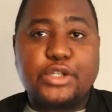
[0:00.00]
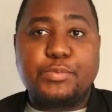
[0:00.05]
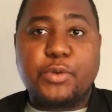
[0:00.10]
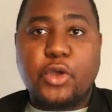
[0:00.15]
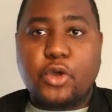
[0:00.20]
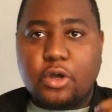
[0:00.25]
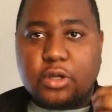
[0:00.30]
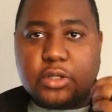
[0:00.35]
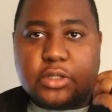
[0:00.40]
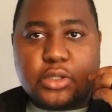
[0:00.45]

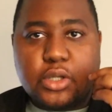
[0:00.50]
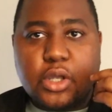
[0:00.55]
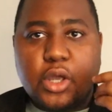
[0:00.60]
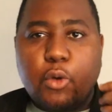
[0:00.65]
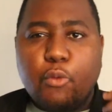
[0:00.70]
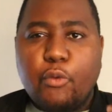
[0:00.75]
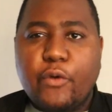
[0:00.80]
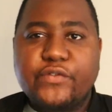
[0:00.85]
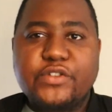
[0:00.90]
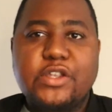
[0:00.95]
Because
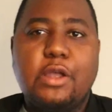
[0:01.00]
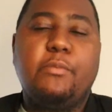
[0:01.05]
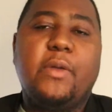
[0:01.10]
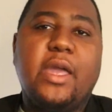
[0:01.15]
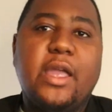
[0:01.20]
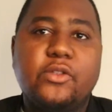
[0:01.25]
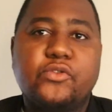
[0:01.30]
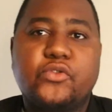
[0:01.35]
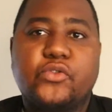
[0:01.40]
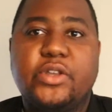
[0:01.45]
with some
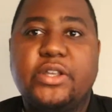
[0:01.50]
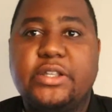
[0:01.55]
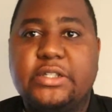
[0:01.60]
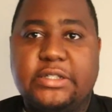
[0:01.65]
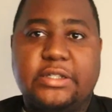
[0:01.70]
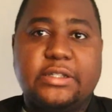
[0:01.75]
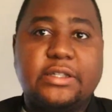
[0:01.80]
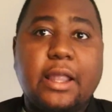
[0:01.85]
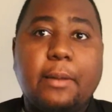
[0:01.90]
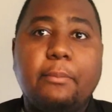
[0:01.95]

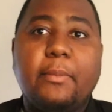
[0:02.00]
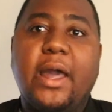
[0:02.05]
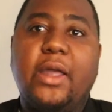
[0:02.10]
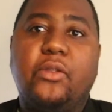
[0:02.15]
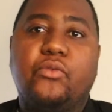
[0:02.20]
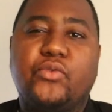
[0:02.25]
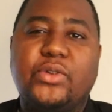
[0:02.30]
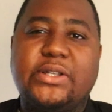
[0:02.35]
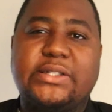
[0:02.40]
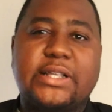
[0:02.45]
entries they
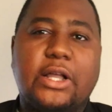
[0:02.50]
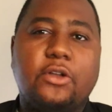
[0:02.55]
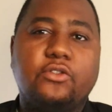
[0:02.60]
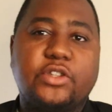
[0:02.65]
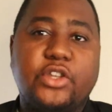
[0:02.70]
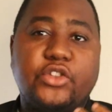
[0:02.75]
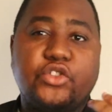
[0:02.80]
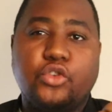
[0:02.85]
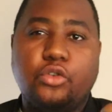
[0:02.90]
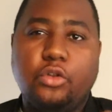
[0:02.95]
might
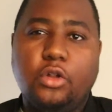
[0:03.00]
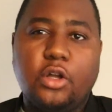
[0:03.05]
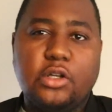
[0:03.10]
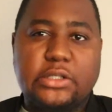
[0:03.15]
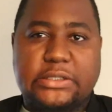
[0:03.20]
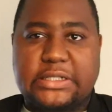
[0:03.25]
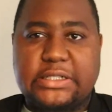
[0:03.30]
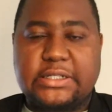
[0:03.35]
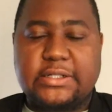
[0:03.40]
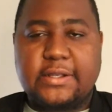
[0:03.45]
result into
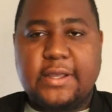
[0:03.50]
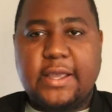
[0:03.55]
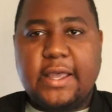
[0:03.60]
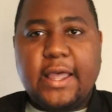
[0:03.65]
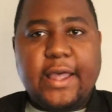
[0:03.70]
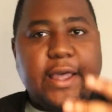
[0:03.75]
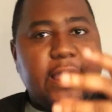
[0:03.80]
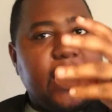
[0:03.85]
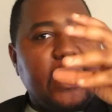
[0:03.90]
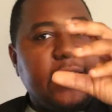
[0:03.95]
losses,
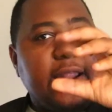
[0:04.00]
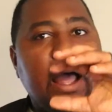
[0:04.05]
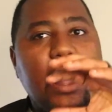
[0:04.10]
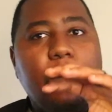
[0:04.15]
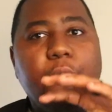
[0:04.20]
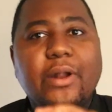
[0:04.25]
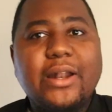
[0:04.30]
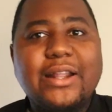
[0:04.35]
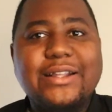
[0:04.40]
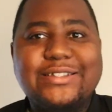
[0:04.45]
and
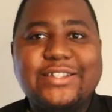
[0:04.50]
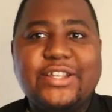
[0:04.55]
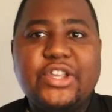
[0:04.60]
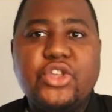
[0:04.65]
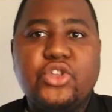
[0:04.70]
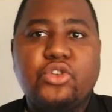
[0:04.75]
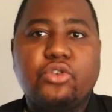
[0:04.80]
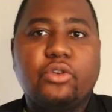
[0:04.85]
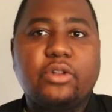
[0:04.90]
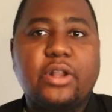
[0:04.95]
I want to
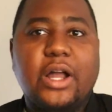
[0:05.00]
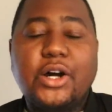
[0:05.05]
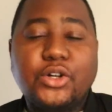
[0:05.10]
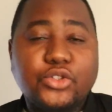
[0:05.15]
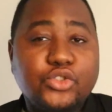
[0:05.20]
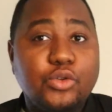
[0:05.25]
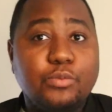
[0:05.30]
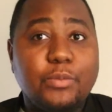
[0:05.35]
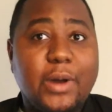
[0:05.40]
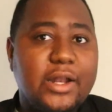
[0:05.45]
teach you on
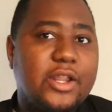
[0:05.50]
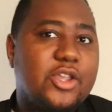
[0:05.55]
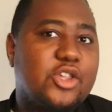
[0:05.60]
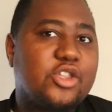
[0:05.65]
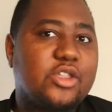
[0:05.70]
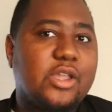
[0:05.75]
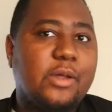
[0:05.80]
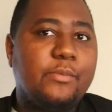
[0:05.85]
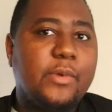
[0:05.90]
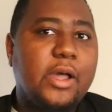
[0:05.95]
how to
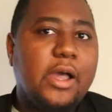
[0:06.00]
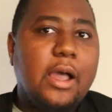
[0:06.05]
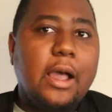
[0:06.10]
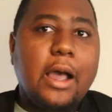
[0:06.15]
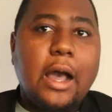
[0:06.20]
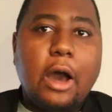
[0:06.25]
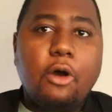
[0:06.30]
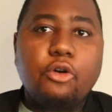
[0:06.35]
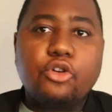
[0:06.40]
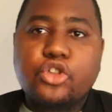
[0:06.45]
manage them.
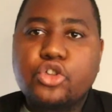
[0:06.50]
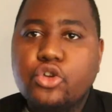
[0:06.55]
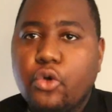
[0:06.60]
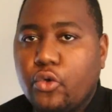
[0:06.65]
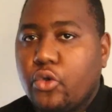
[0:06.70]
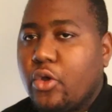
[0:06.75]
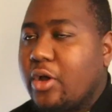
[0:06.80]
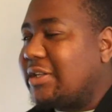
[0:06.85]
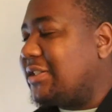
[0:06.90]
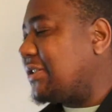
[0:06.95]
I will
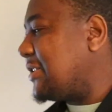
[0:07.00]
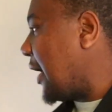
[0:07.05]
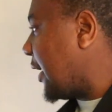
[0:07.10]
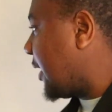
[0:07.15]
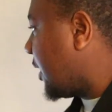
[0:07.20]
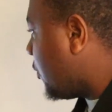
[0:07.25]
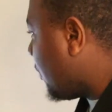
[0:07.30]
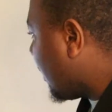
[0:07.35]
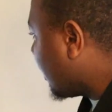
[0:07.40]
show you exactly